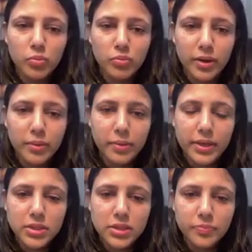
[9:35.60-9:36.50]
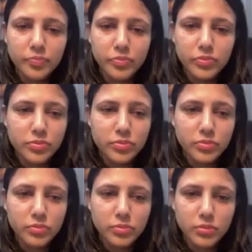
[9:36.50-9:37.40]
1 minus
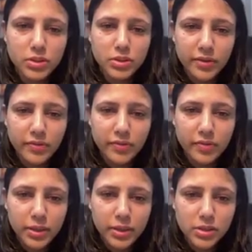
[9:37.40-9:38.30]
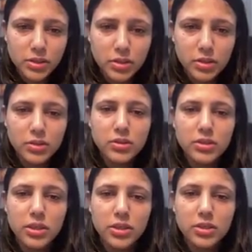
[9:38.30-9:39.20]
7 minus
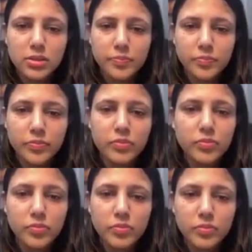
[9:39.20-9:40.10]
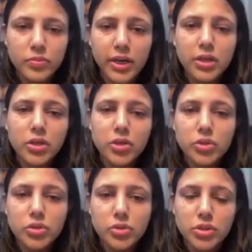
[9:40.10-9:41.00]
6, right?
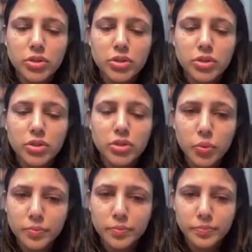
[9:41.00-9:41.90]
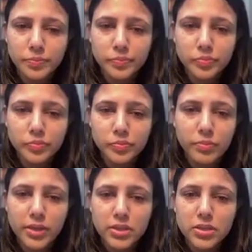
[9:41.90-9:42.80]
So this is 2
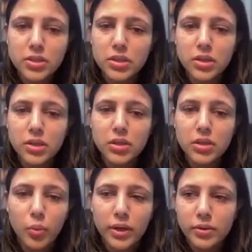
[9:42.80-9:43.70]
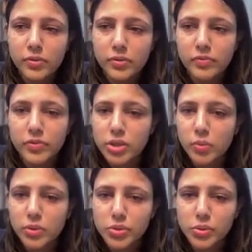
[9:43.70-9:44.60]
plus 1, which is
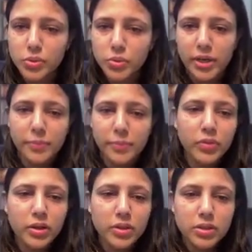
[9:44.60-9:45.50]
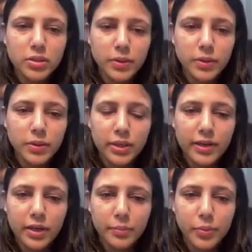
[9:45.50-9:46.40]
equals to 3. Similarly,
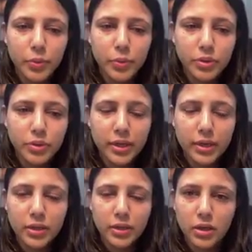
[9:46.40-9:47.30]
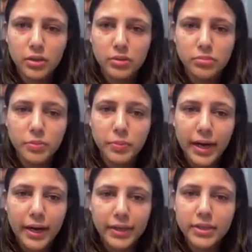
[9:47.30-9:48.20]
we'll compute the
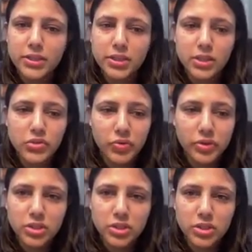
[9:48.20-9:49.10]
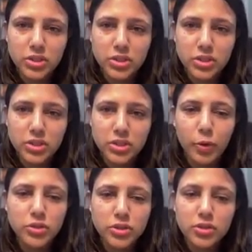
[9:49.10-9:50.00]
Manhattan distance for this particular point.
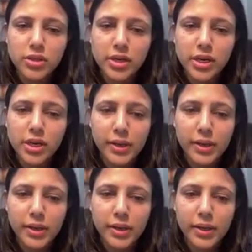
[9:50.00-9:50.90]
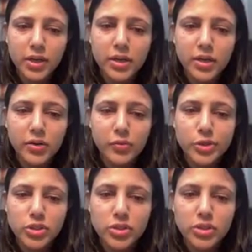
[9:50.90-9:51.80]
So this is 3 minus 3,
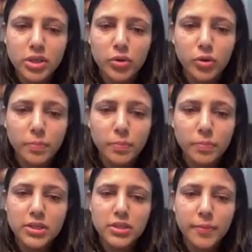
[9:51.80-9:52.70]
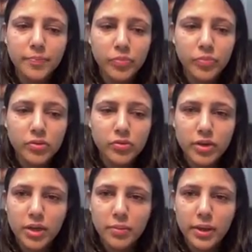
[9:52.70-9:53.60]
which is 0, plus
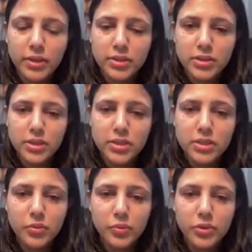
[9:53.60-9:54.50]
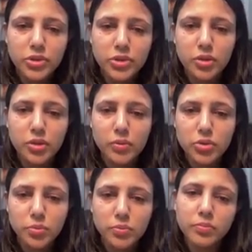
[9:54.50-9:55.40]
3 minus 6, which is equals
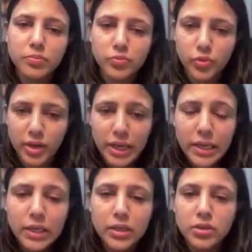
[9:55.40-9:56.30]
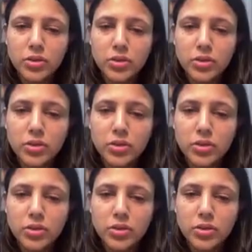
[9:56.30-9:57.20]
to 3. So this is
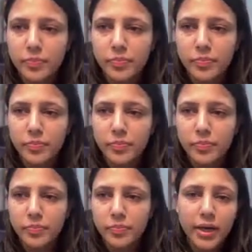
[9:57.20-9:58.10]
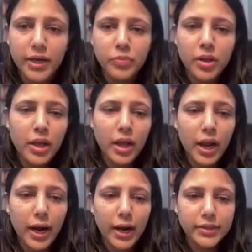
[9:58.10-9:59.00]
3, right?
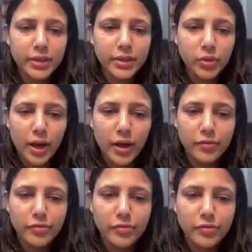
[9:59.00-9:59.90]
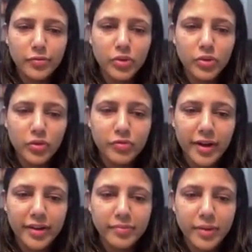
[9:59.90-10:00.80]
And then you have 5